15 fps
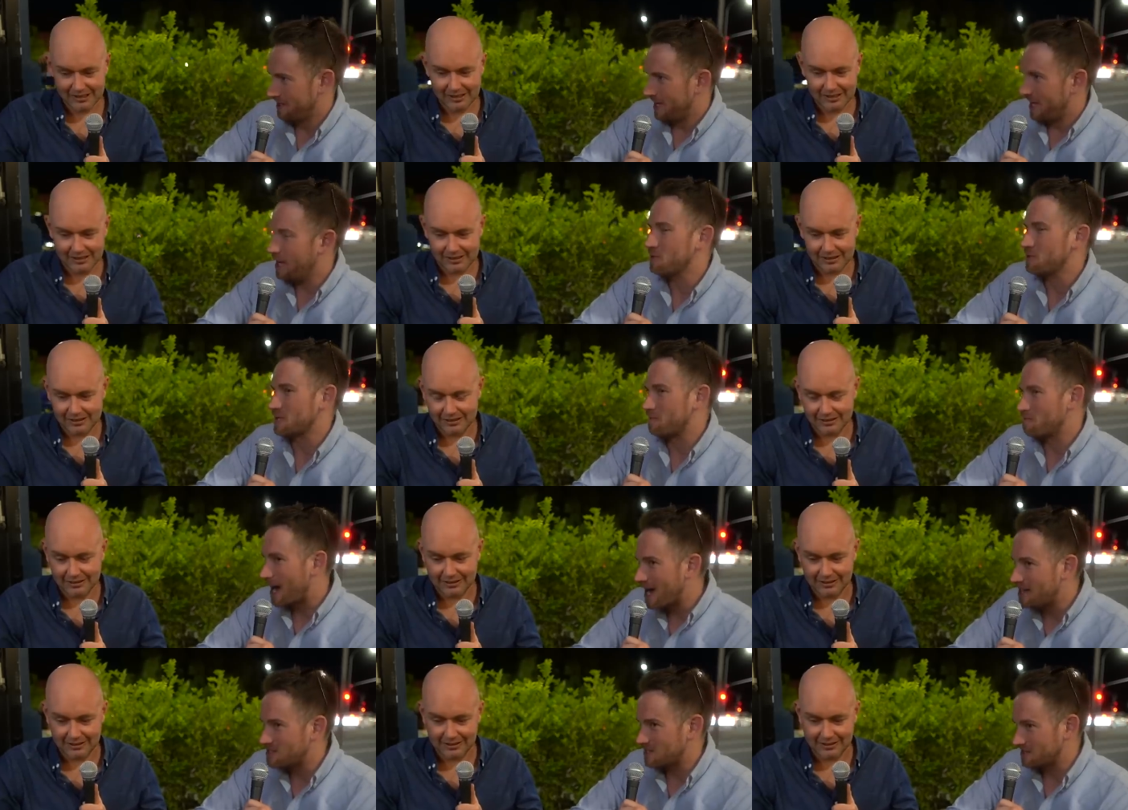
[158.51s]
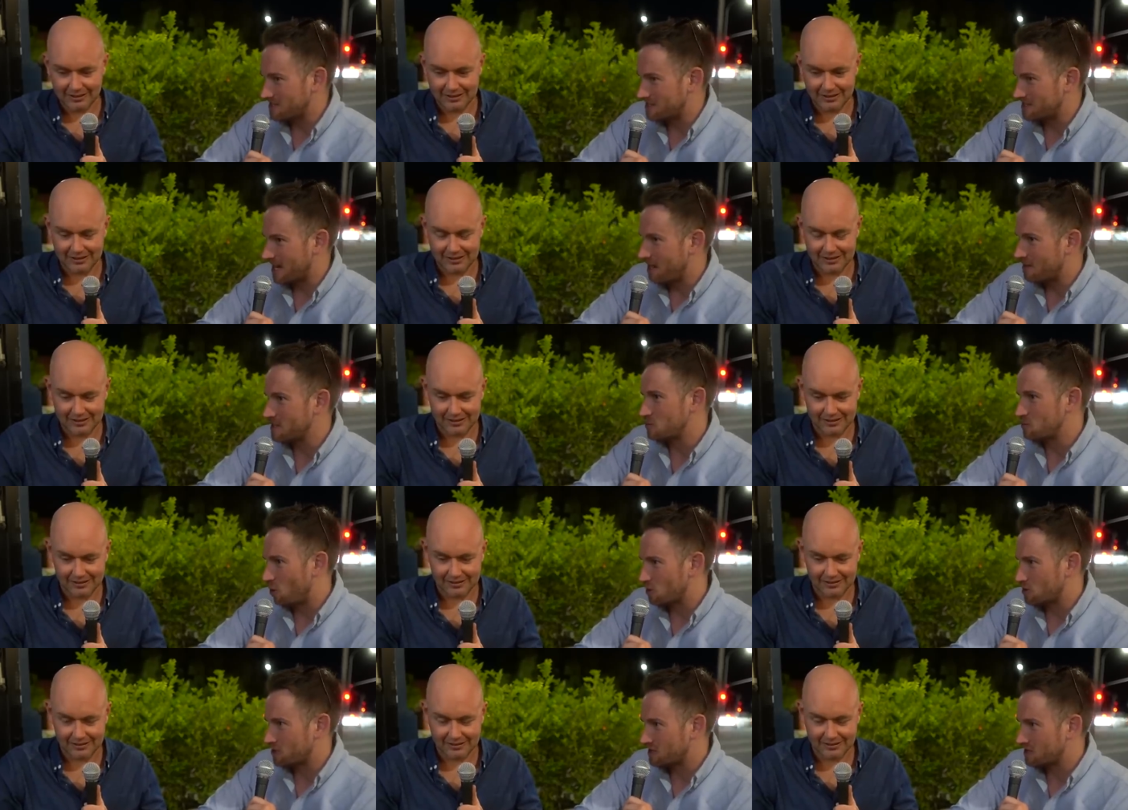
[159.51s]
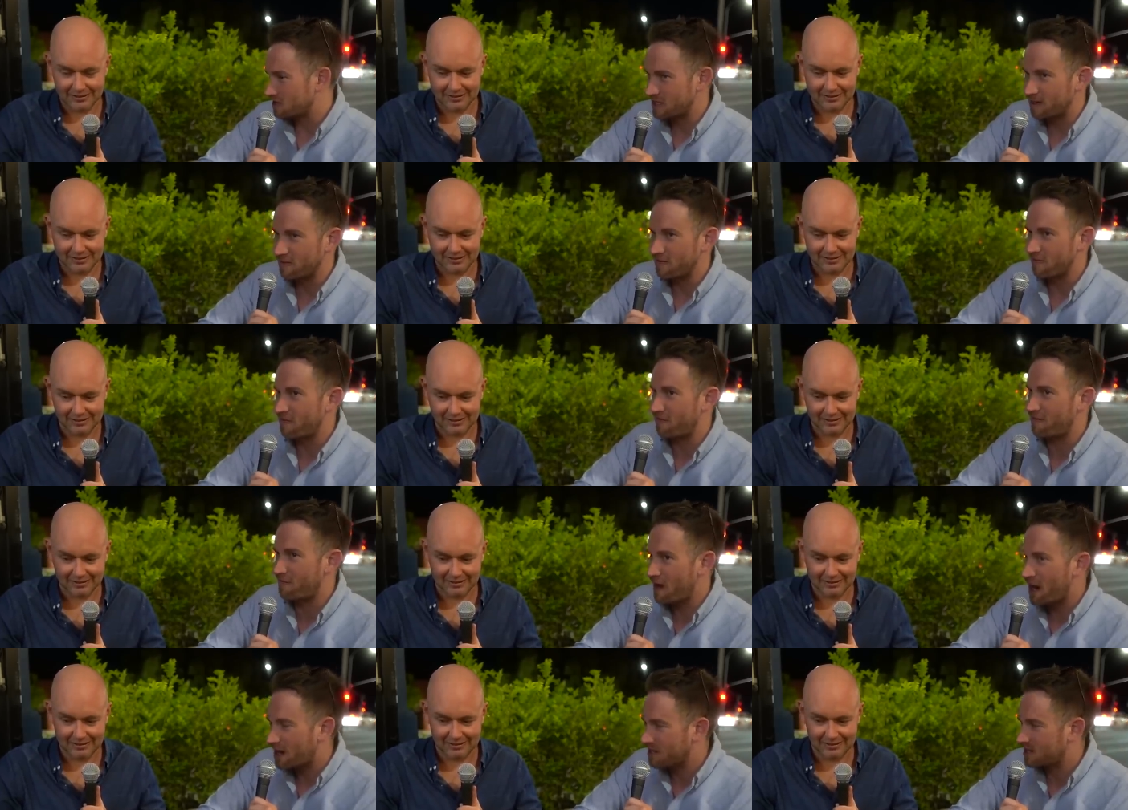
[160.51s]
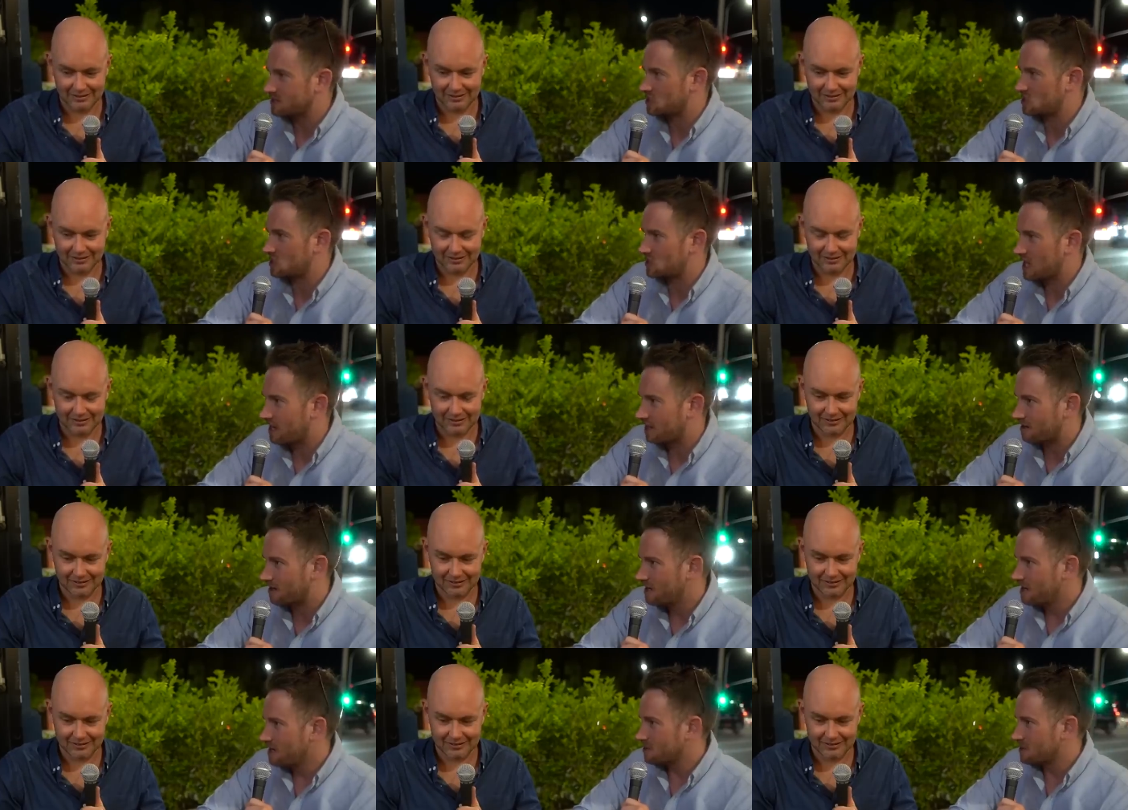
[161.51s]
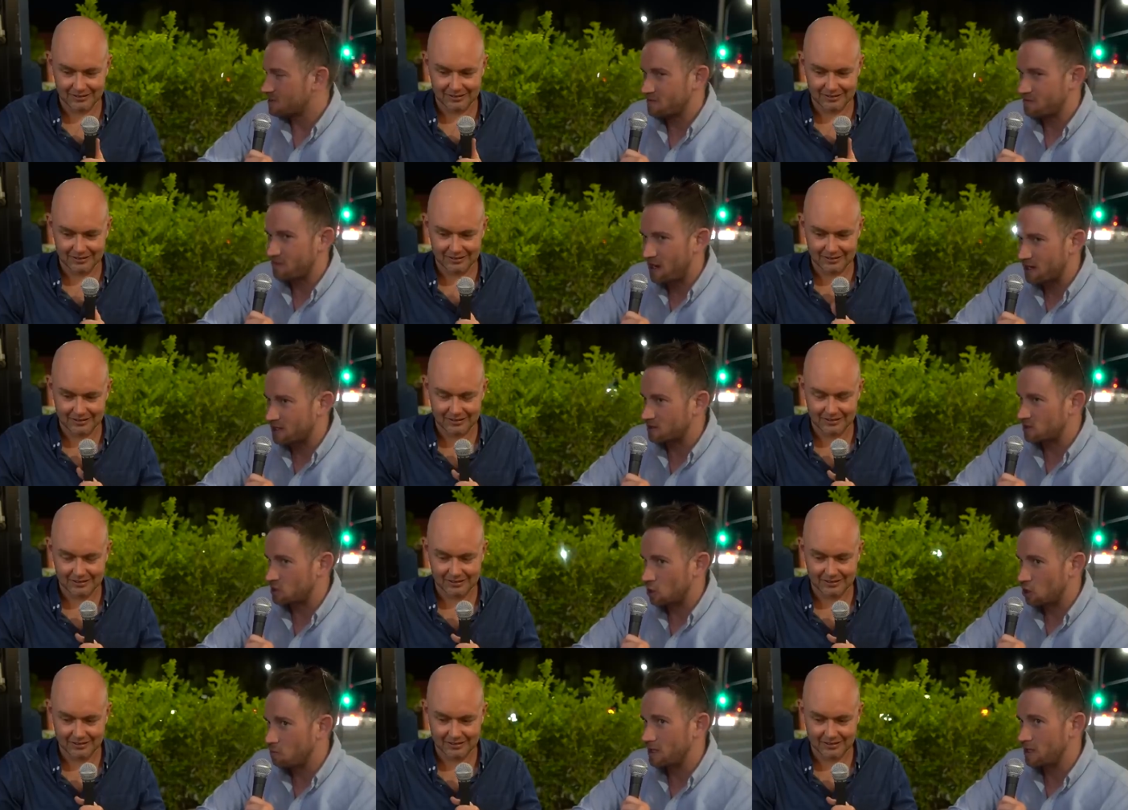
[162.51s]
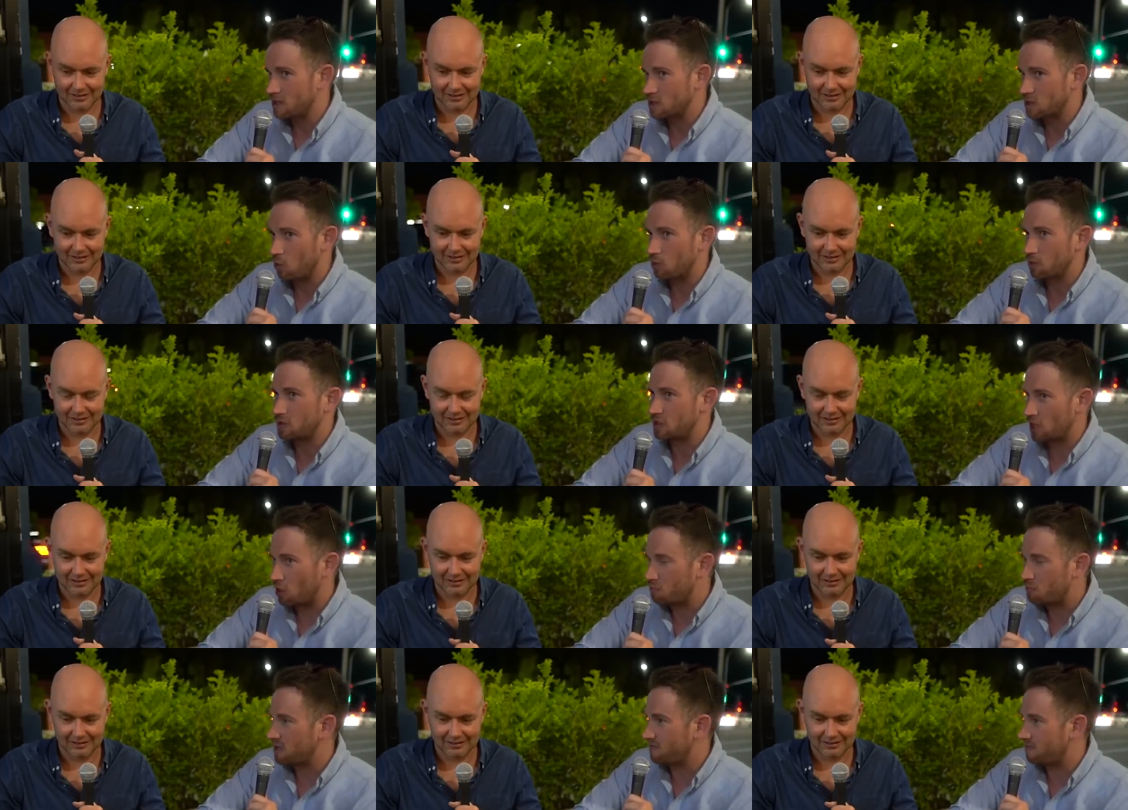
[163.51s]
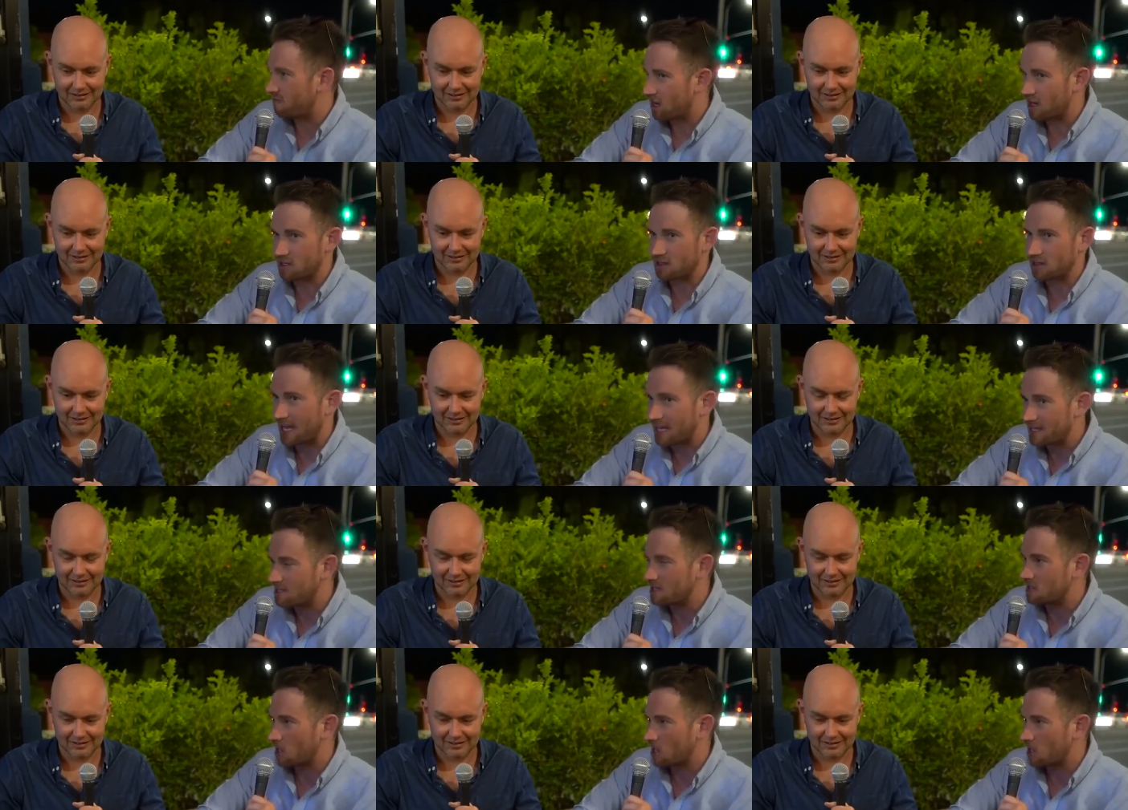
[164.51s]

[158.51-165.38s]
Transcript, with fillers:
Speaker 1: He was amazing in this game and he's walked off and he's thinking, fuck sake, this fucking two metre tall, dopey, fucking lanky